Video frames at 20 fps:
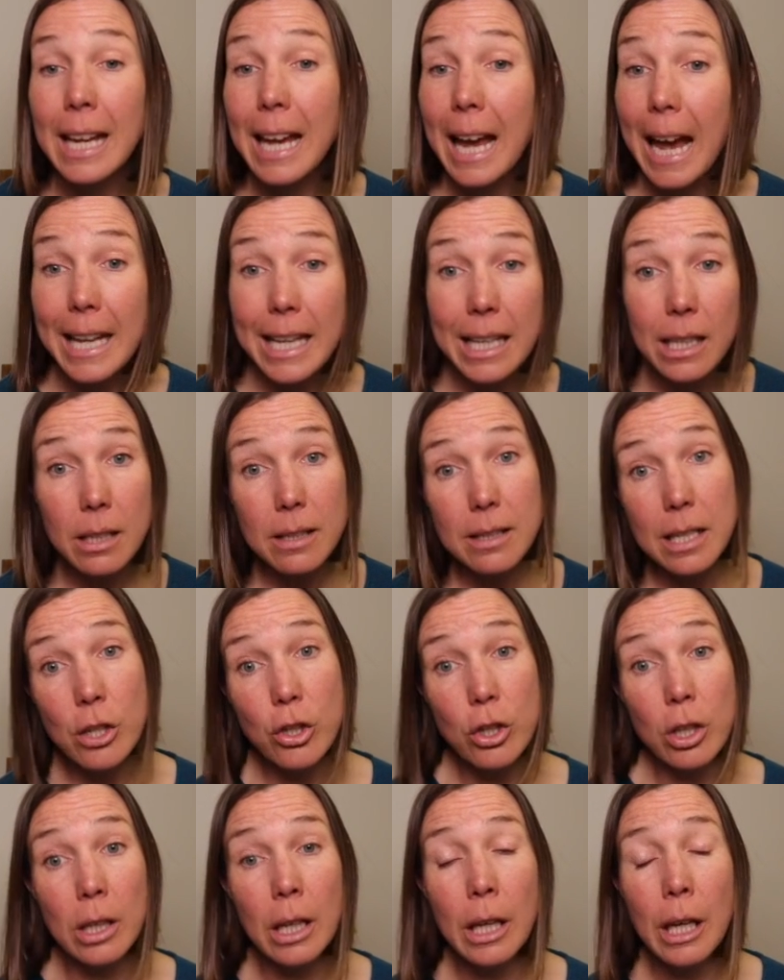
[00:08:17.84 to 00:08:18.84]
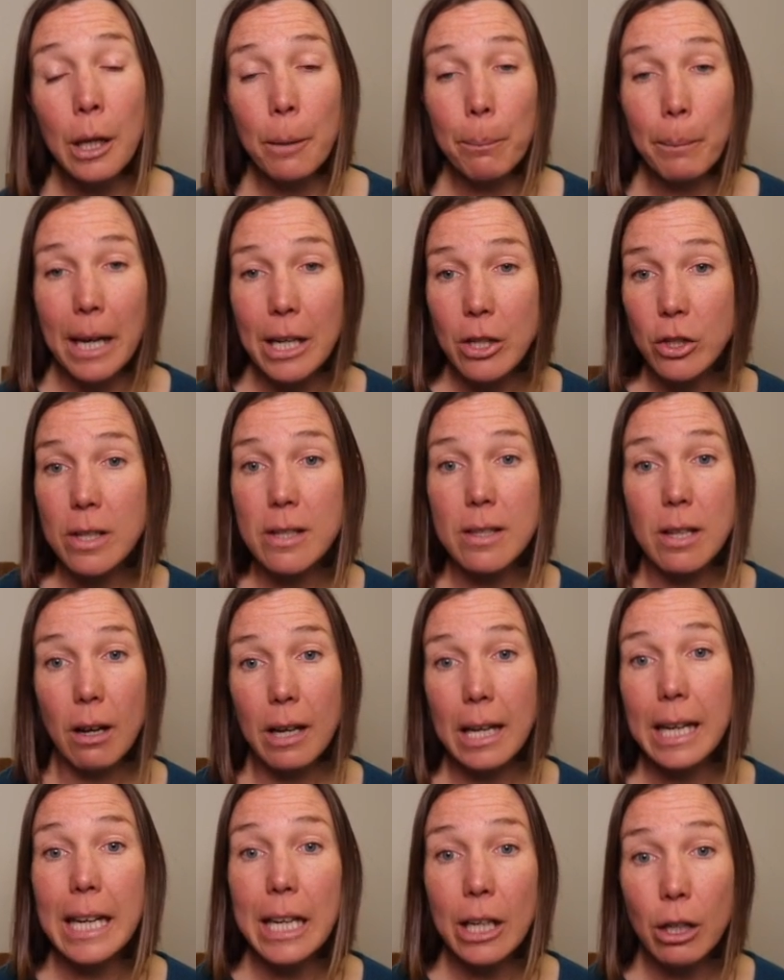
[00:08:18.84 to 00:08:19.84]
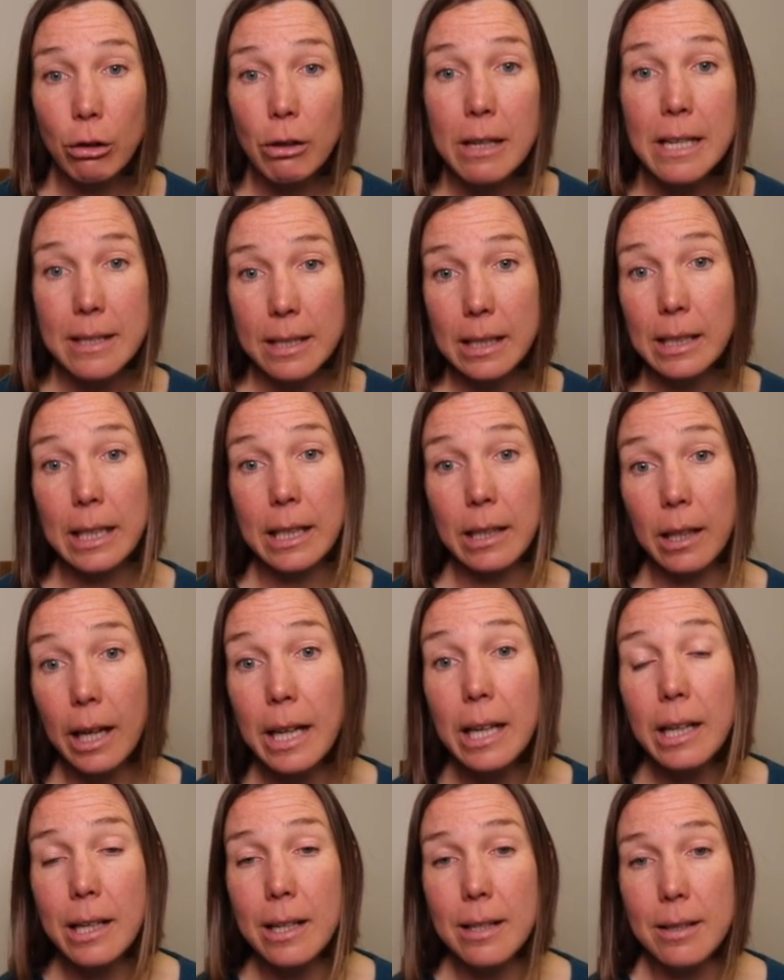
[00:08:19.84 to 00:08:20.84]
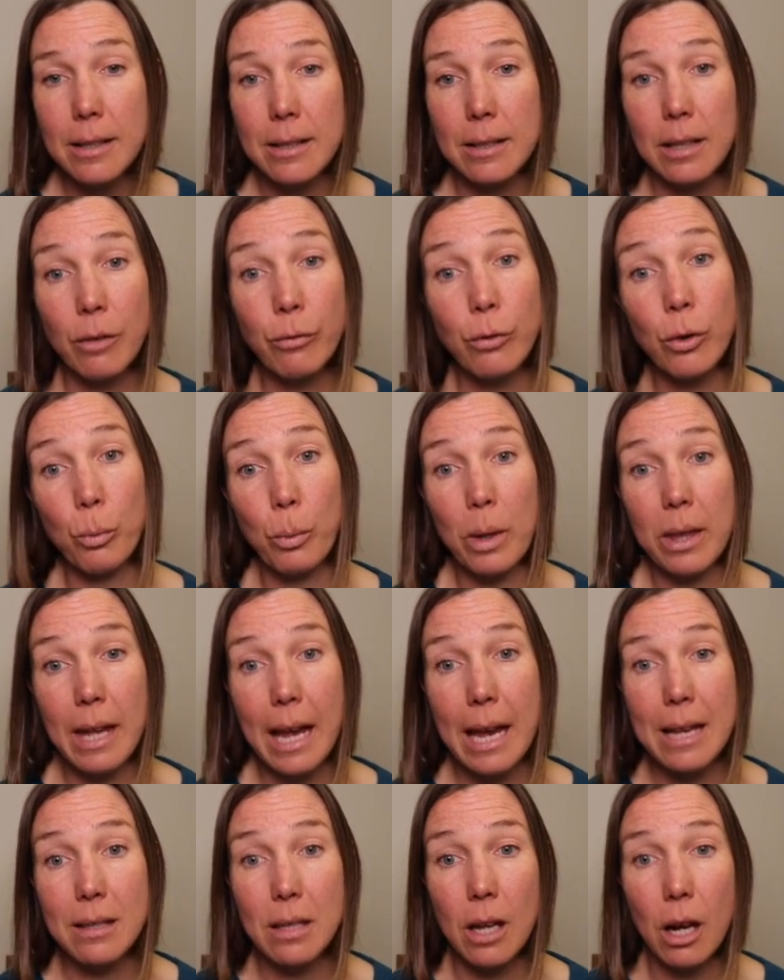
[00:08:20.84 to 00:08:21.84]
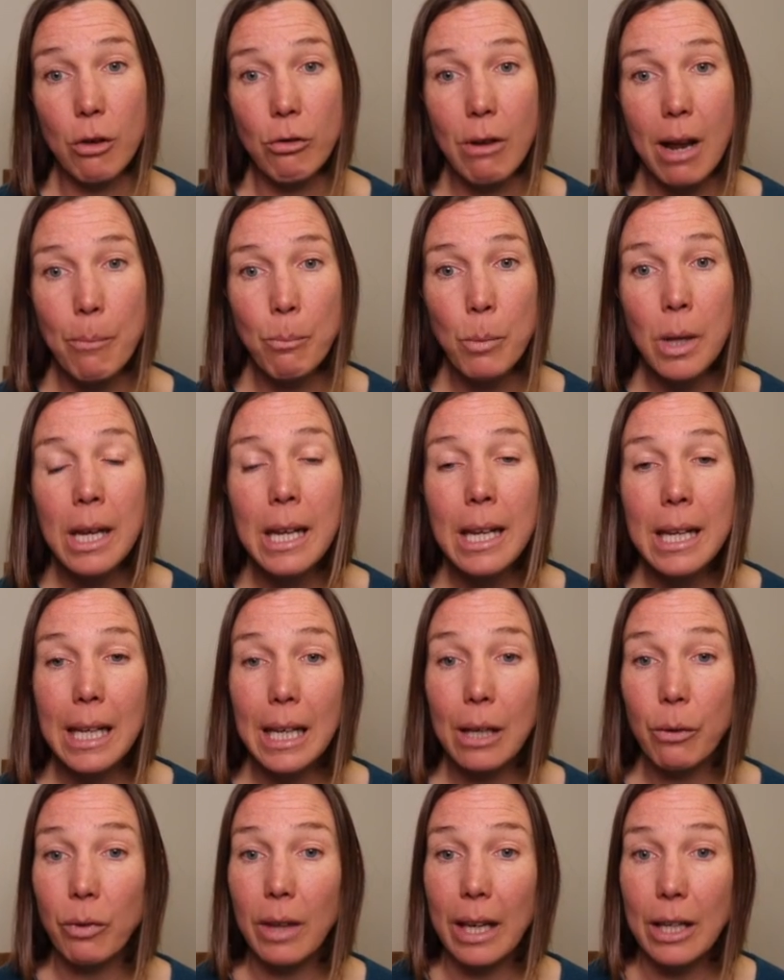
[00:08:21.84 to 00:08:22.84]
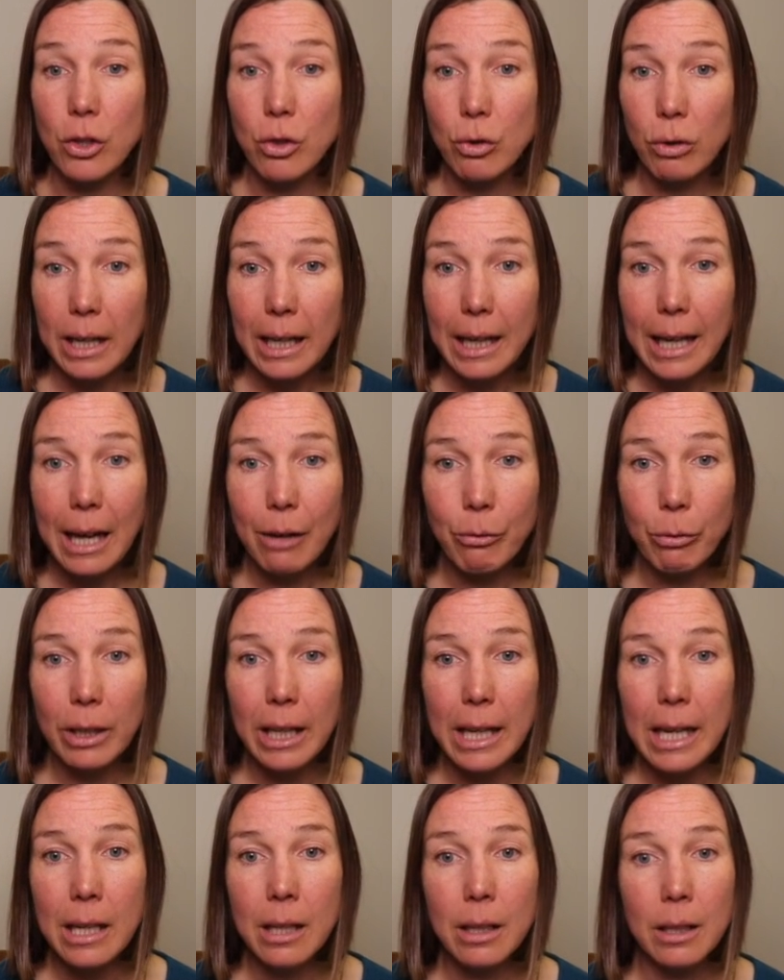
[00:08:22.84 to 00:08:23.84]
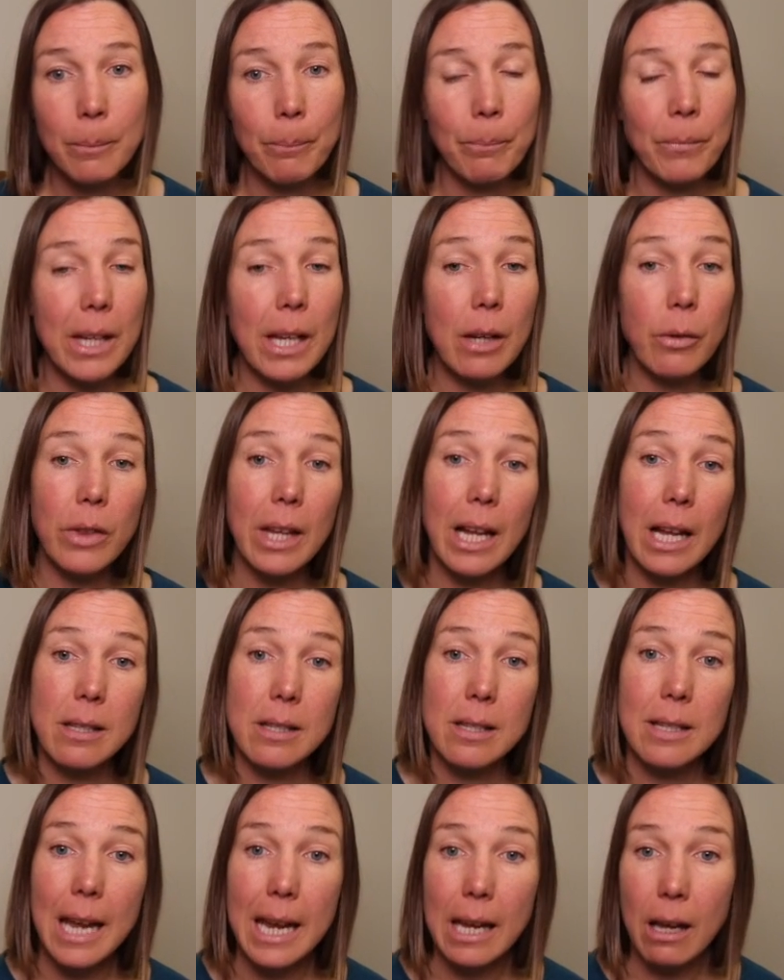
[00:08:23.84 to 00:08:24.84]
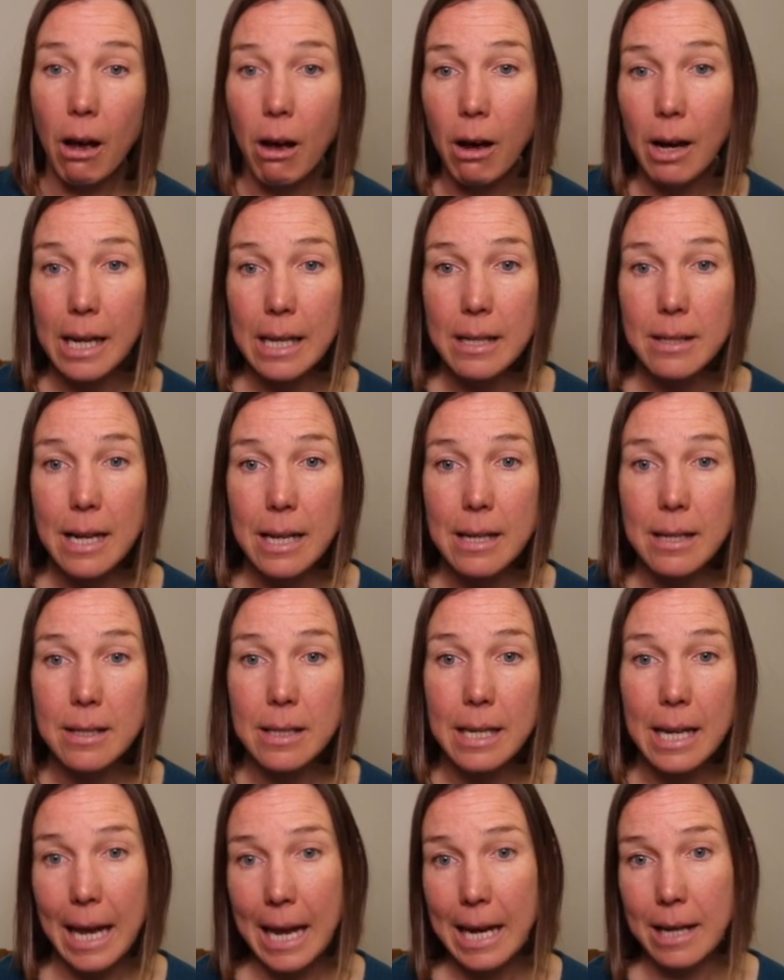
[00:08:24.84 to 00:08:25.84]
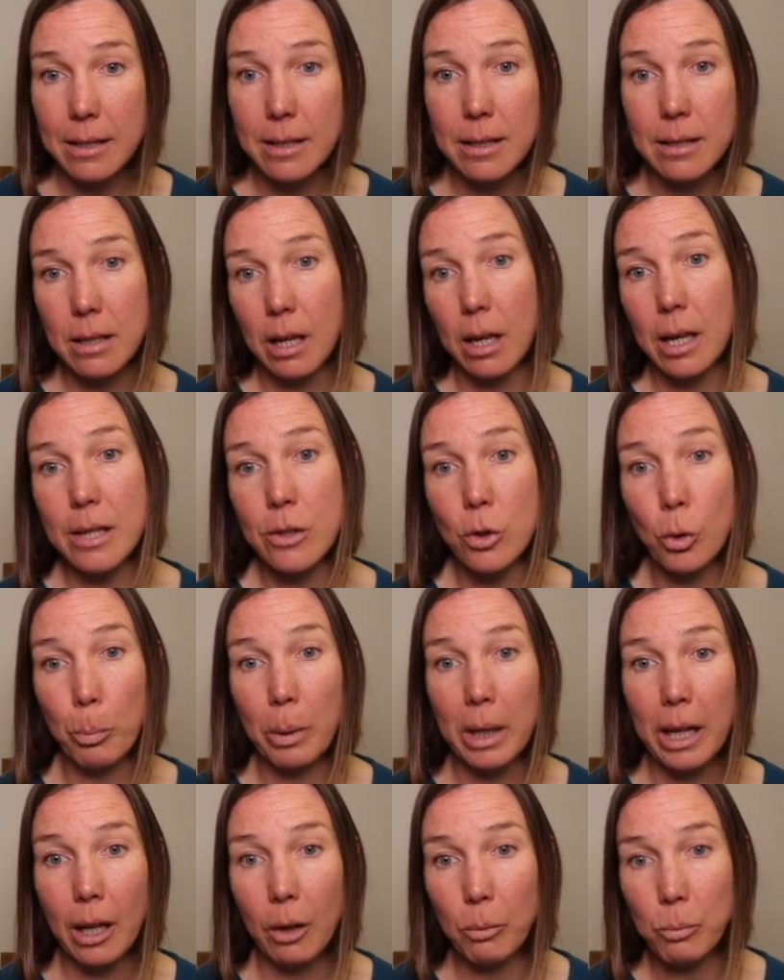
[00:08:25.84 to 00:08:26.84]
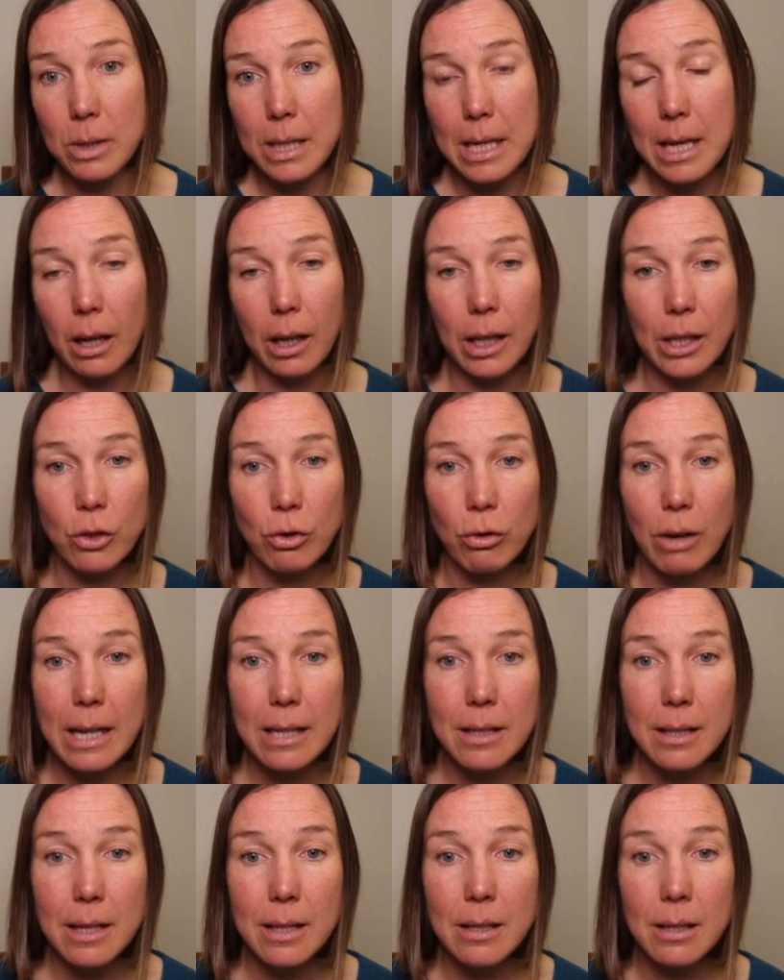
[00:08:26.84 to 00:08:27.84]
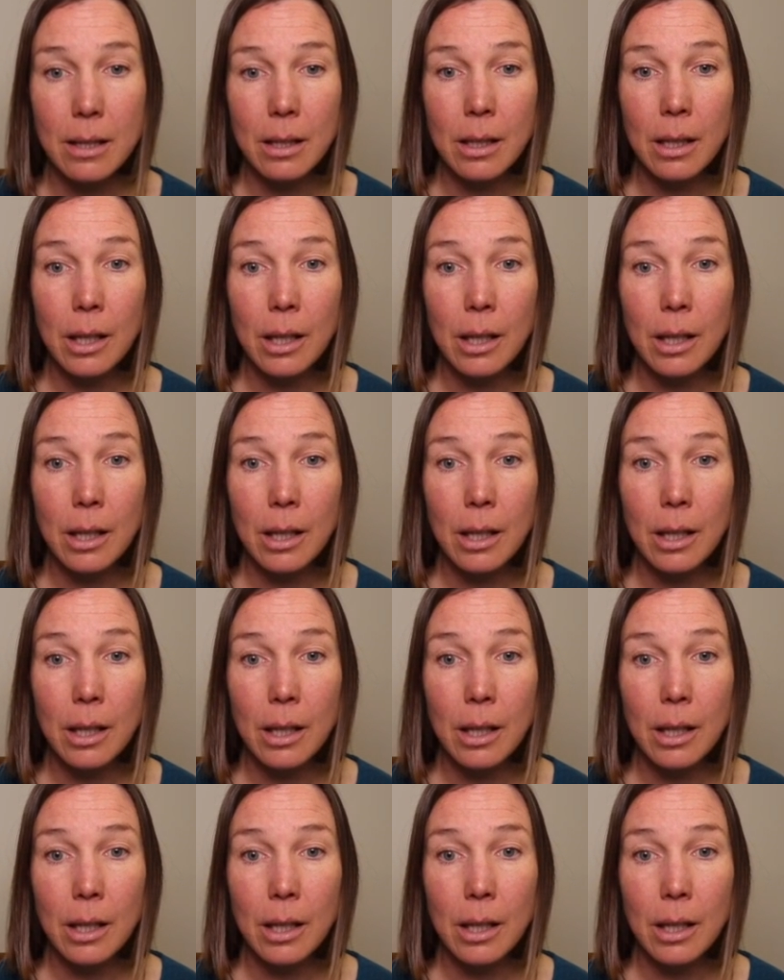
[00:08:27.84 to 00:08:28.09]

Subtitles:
And in addition, patients are increasingly likely to suffer with SRM if they drink heavily, if they undertake high-intensity exercise or become dehydrated,